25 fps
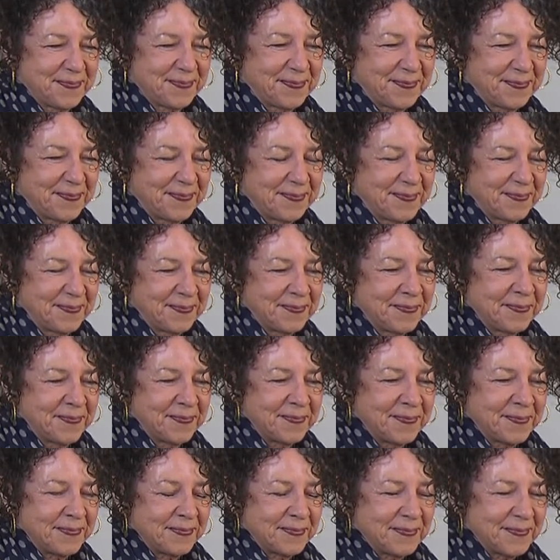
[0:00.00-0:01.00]

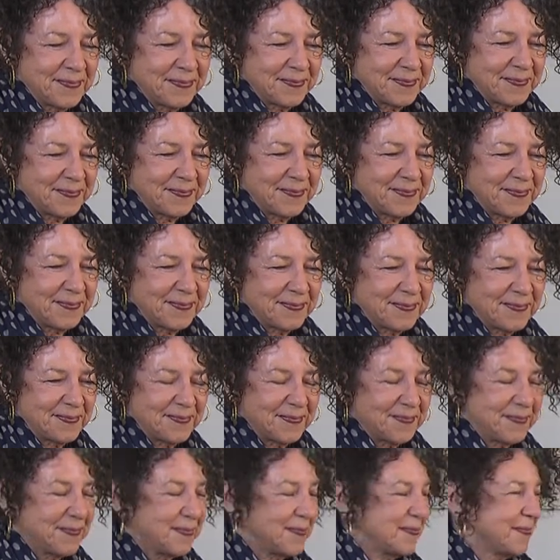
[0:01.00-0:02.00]

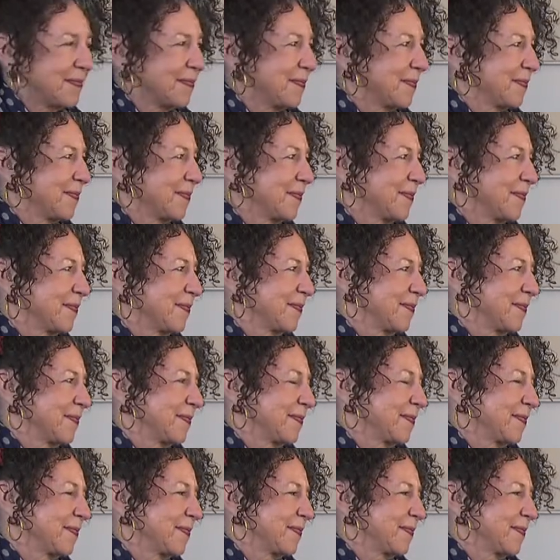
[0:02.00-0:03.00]

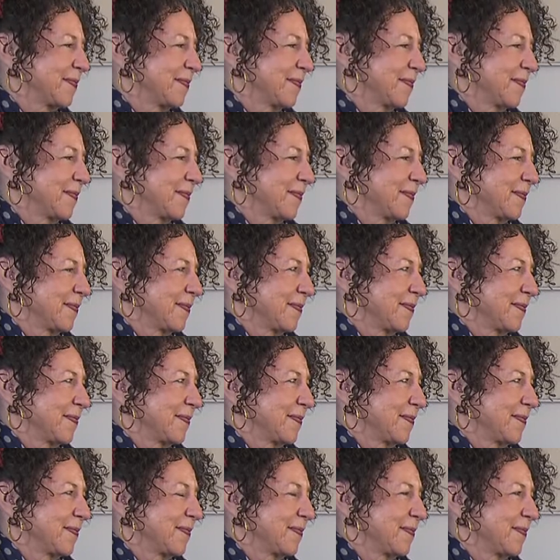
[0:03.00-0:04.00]

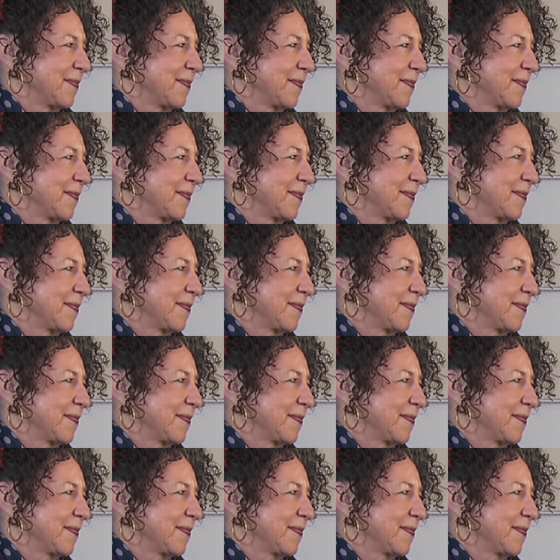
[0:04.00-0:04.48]
(not speaking)